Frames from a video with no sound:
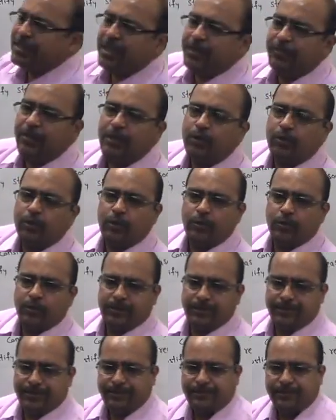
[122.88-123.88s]
given to you
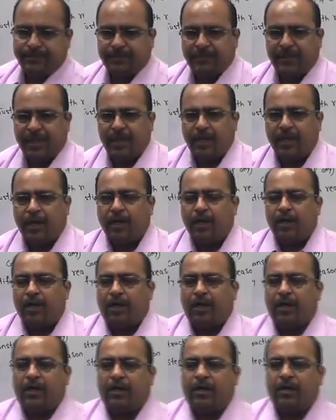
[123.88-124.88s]

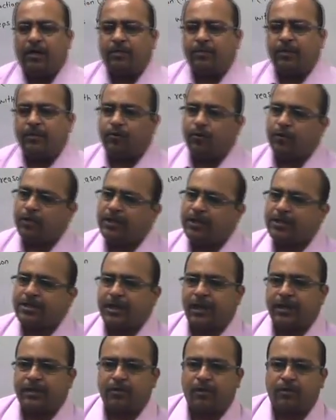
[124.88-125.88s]
before the
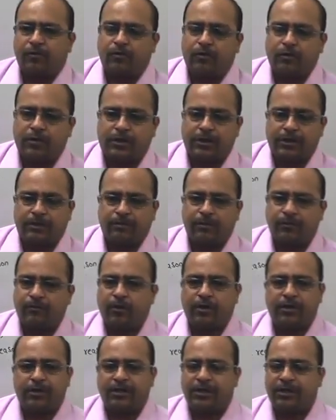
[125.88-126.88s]
start of
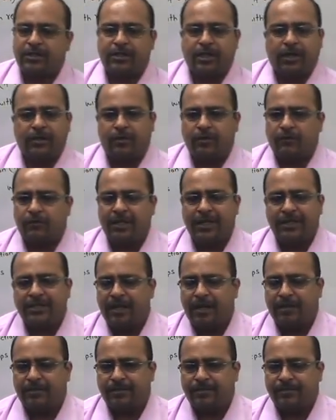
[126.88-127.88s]
the
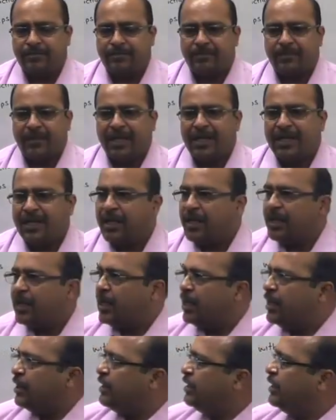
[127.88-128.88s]
exam.
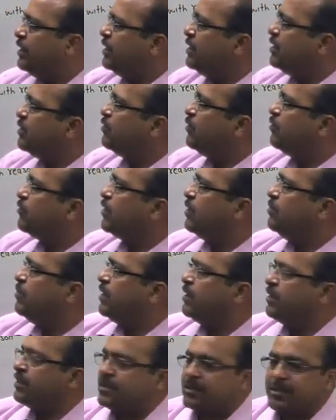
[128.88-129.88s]
These 50
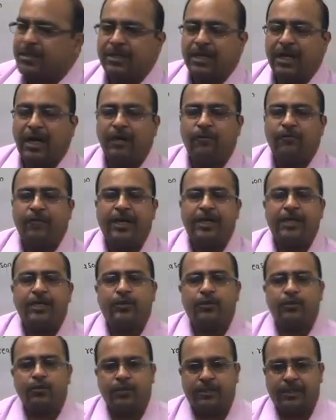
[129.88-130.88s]
minutes are very
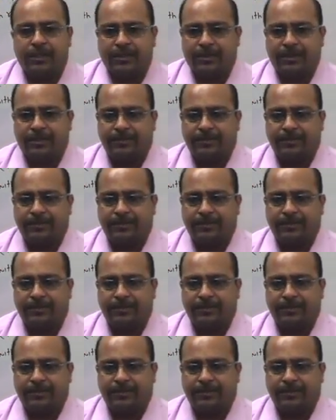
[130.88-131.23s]
crucial.